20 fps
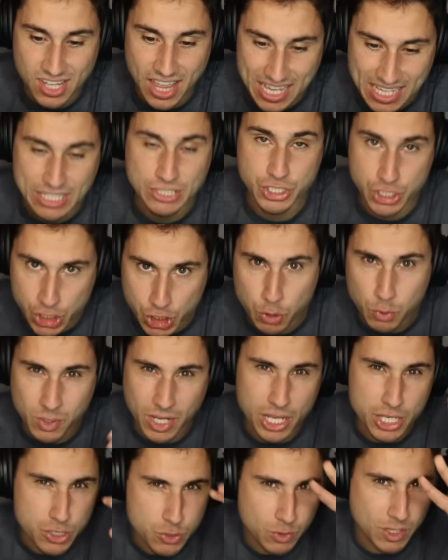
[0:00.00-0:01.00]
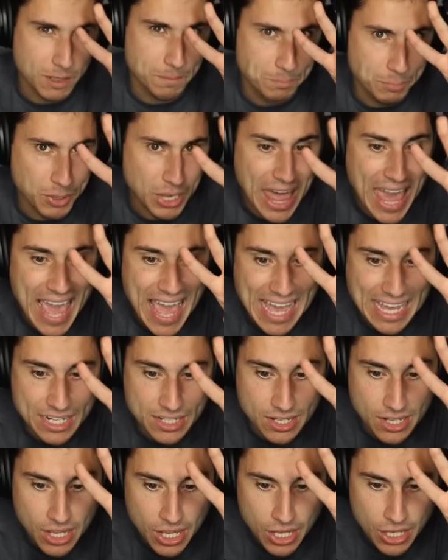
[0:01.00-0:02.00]
Like in Suika, you could
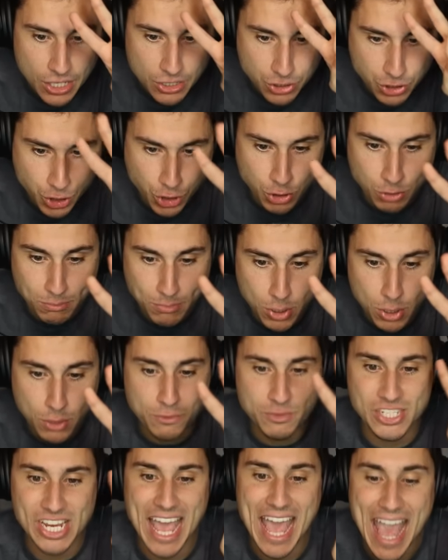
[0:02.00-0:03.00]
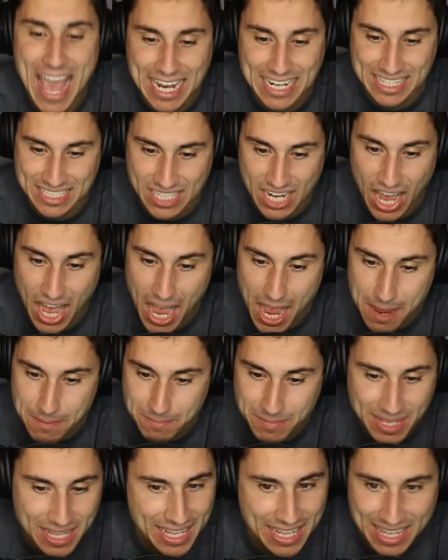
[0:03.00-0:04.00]
plan two moves ahead of
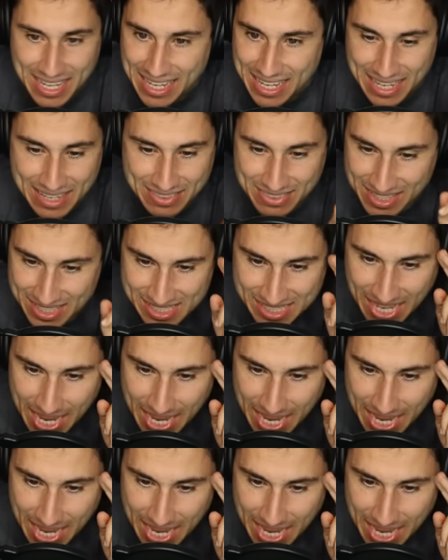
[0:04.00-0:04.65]
time. In this